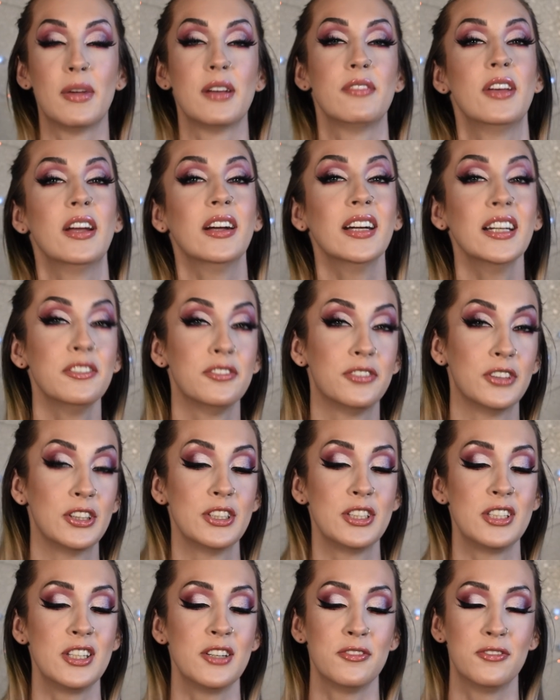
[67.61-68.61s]
my very
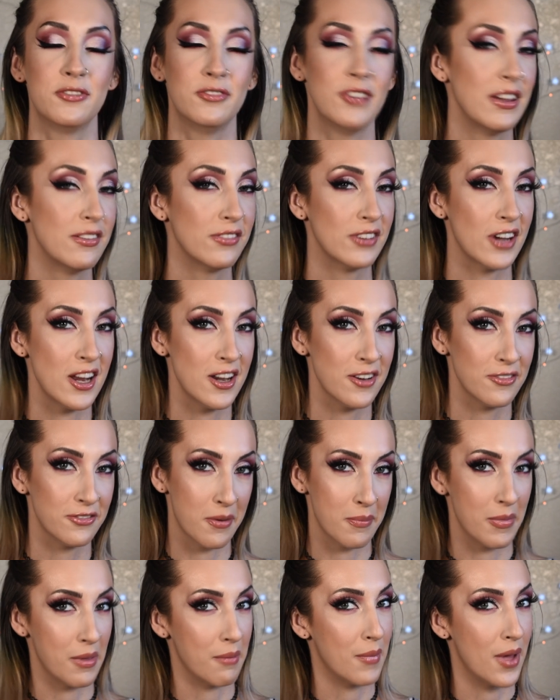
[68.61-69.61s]
first favorite
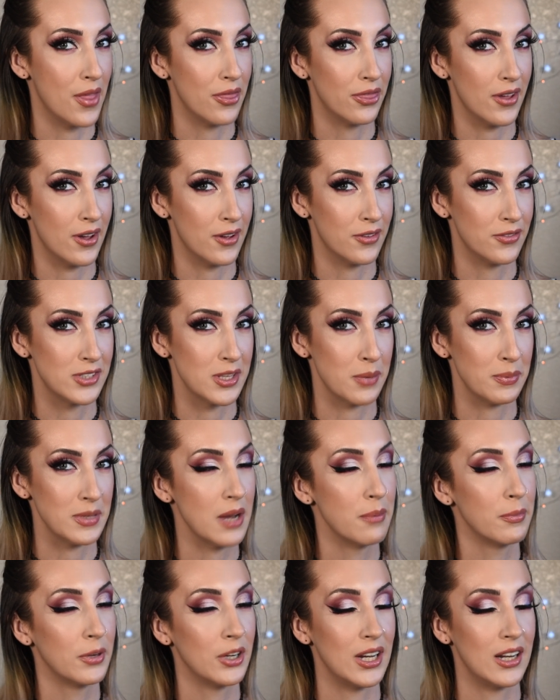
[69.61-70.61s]
from the month of
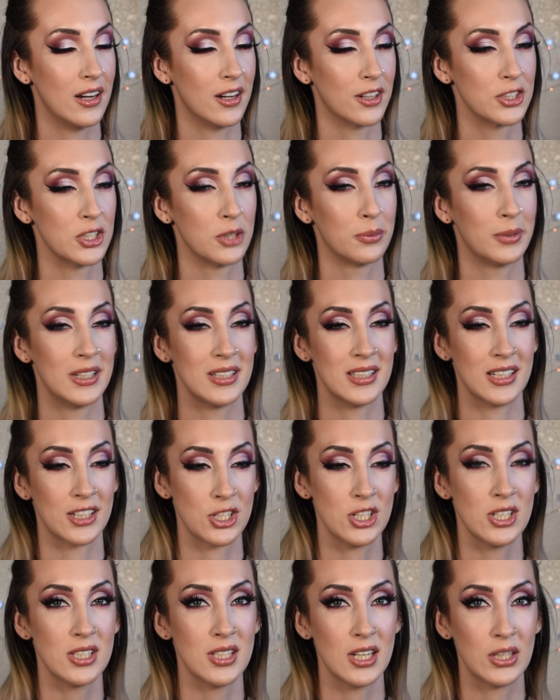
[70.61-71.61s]
September and October is
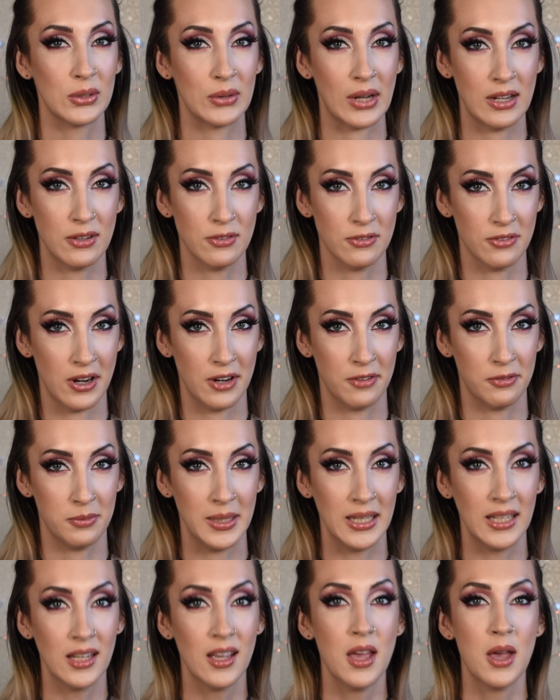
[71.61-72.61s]
actually sitting right in front of
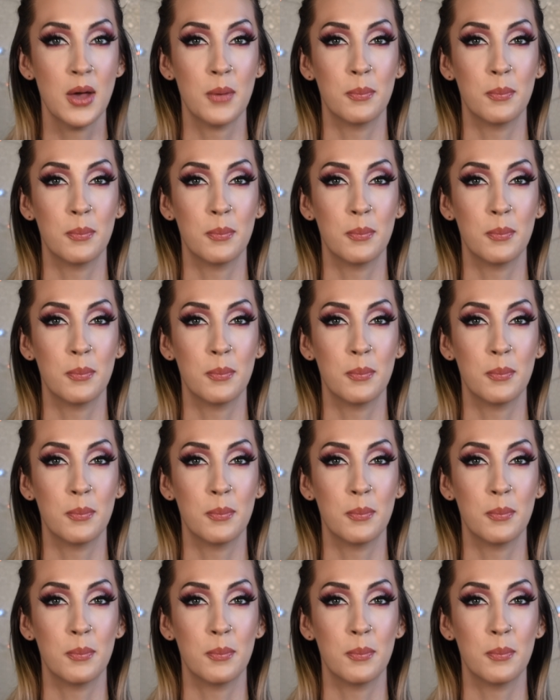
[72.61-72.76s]
me,